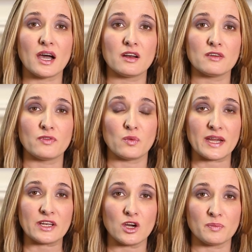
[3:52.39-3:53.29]
out of
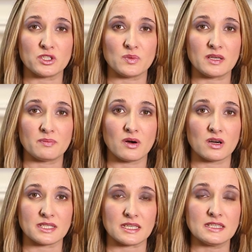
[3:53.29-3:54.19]
wedlock between
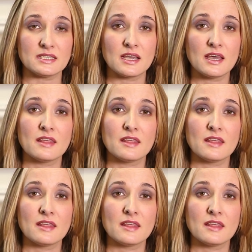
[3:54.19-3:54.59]
parties,